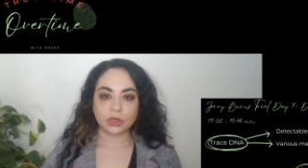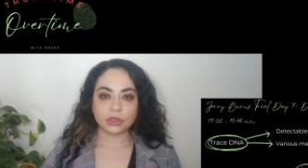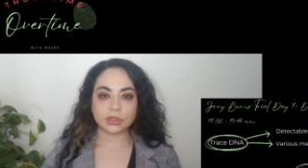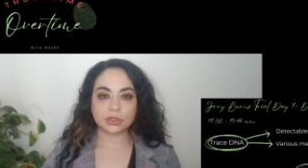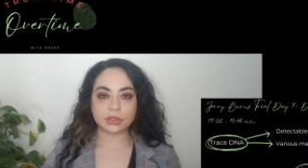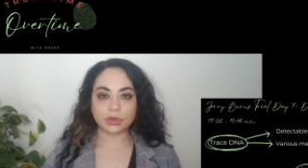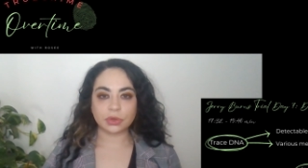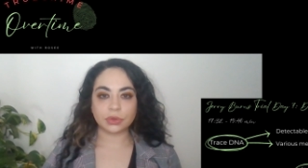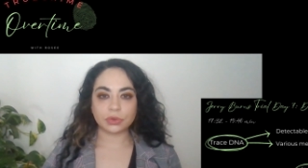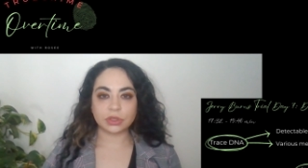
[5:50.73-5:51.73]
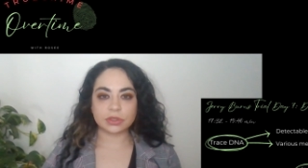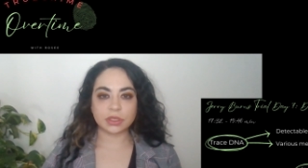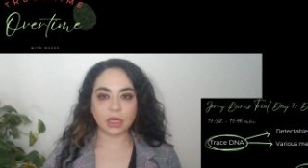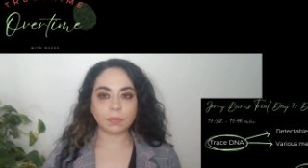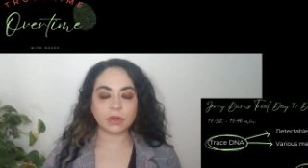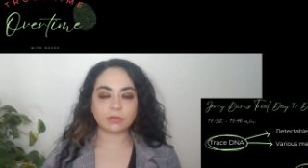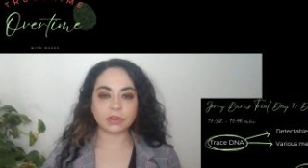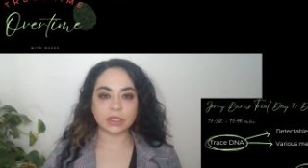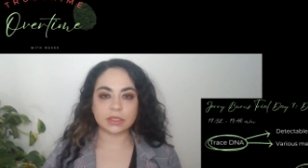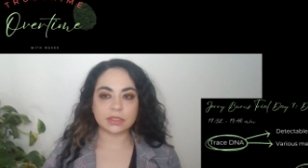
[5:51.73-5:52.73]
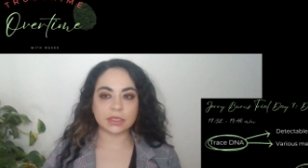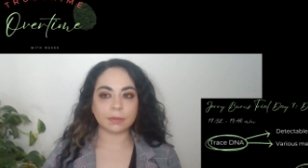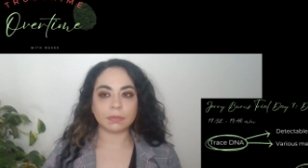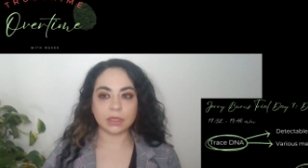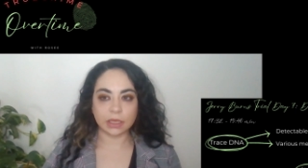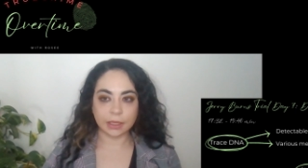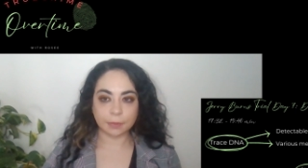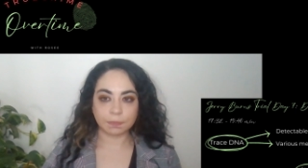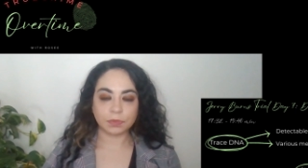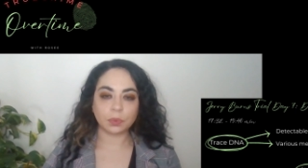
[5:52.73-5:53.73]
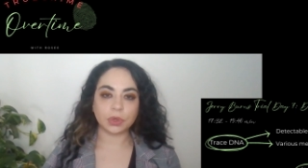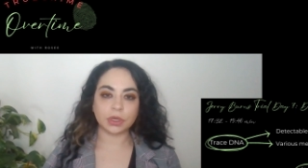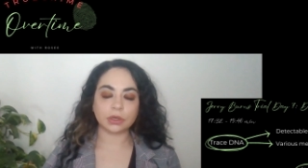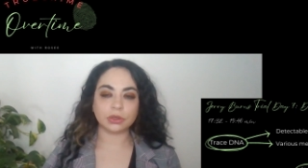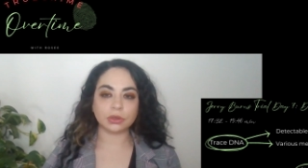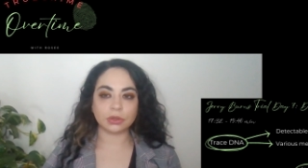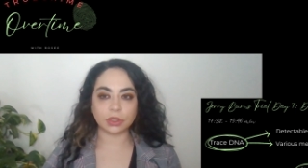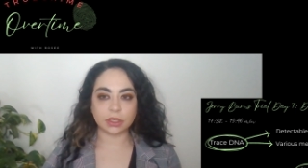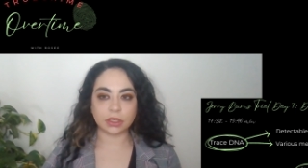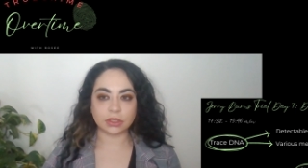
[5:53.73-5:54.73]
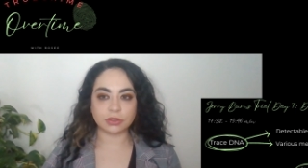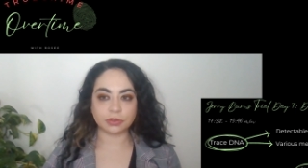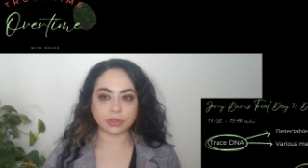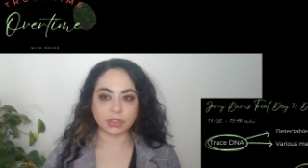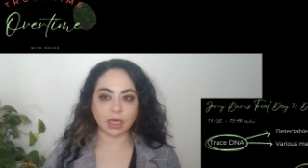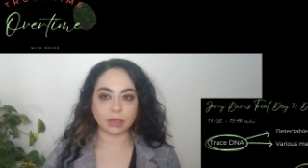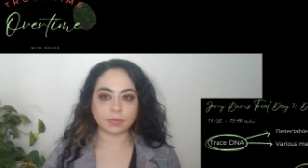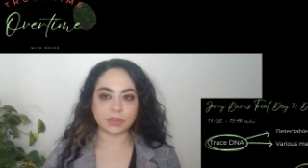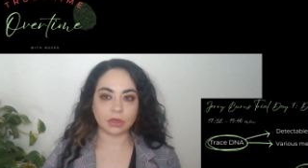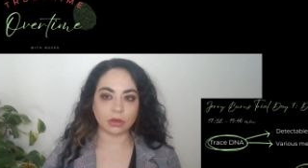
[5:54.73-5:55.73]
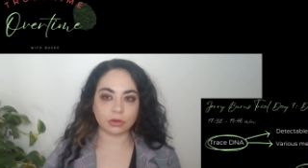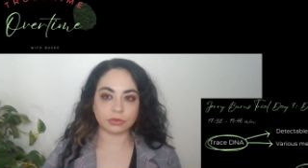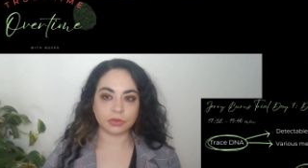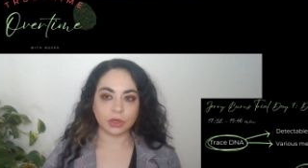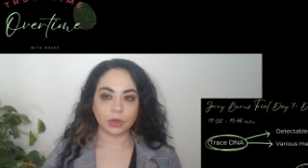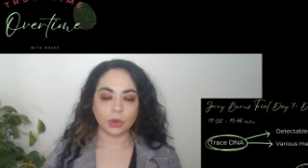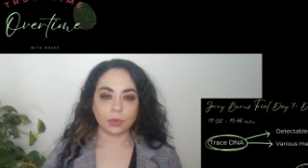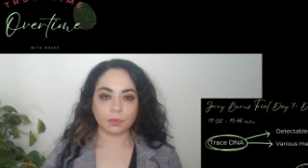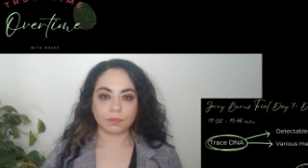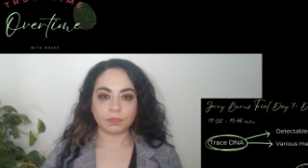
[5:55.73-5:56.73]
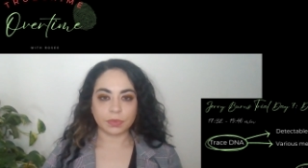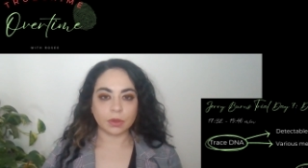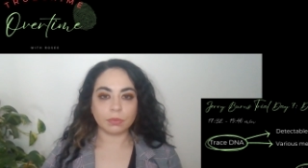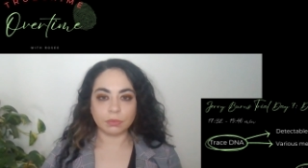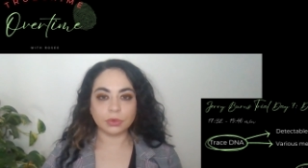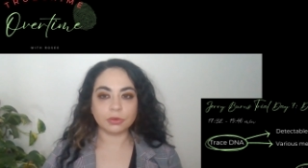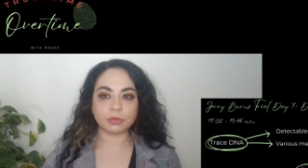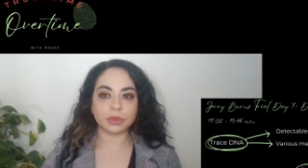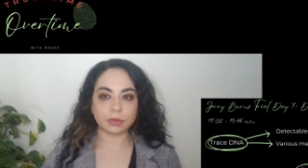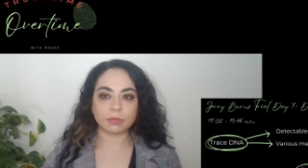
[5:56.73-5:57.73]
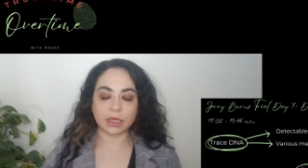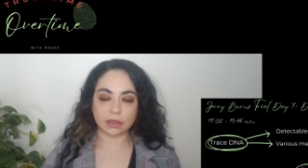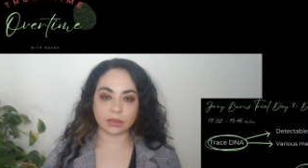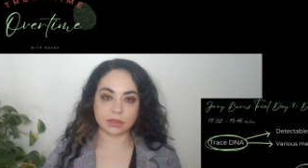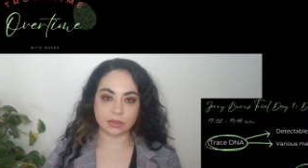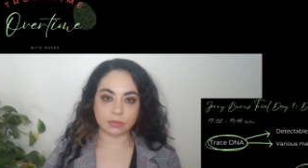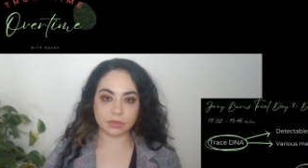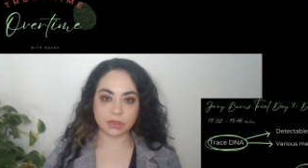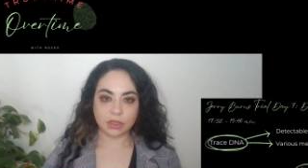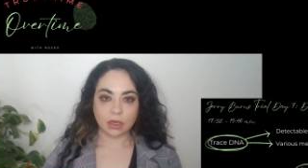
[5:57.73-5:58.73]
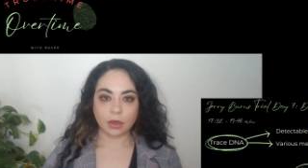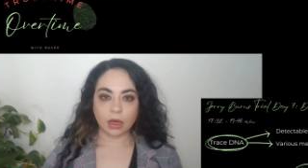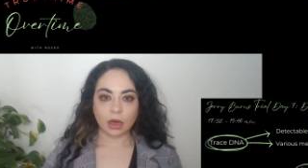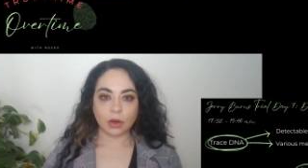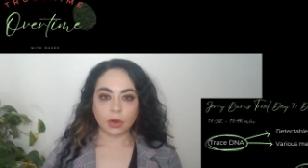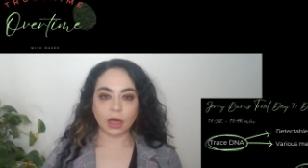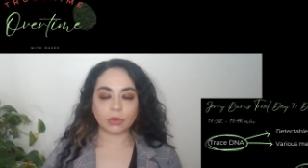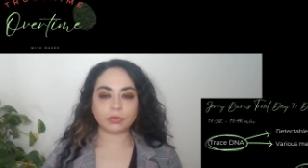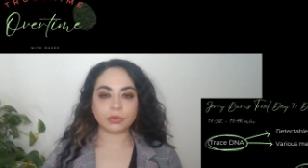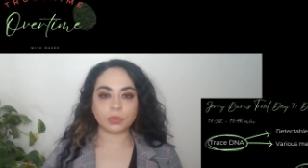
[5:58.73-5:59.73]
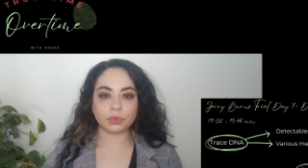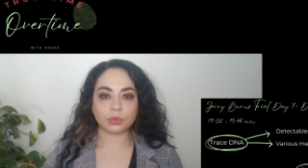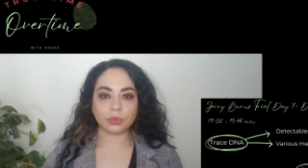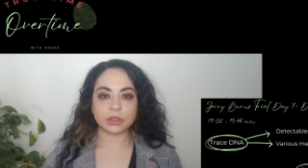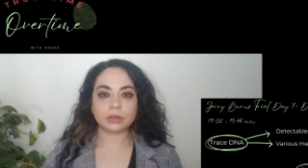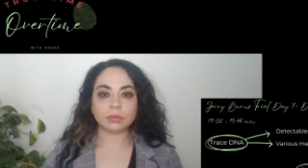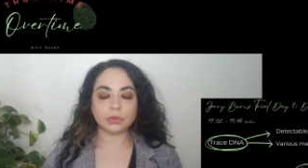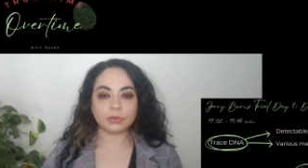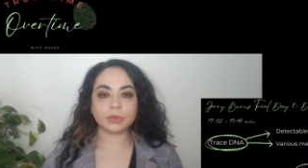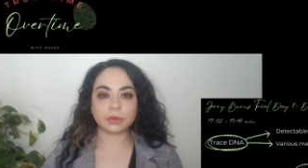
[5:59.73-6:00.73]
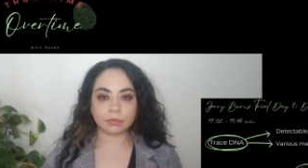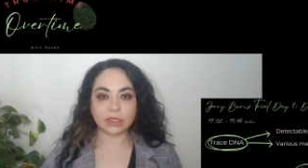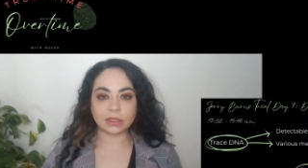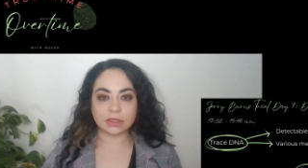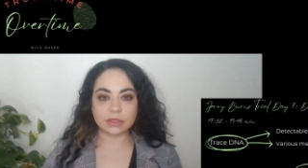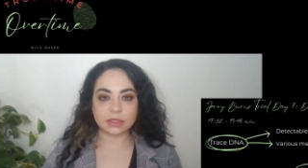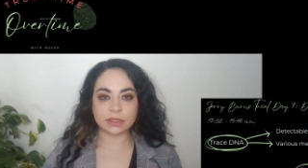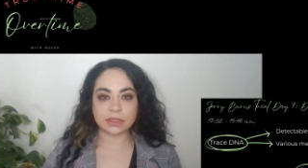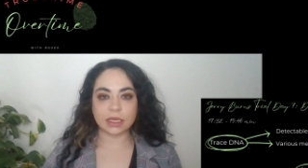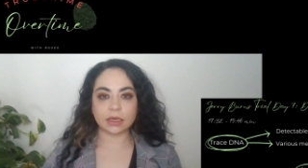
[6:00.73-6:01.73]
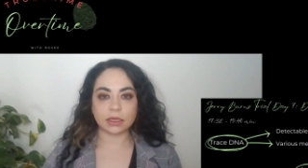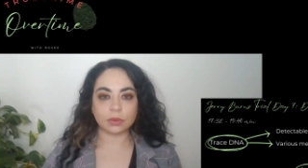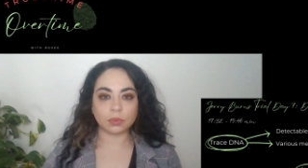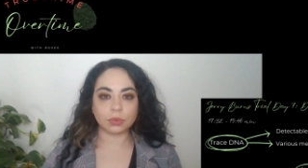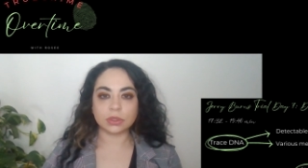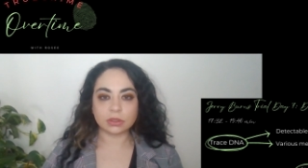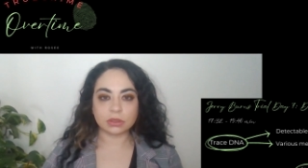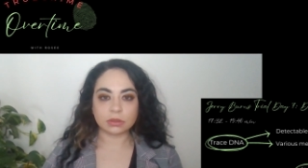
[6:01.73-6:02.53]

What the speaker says: So there's a couple of things at play when you're looking at different types of movement mechanisms. However, what the movement means is that it will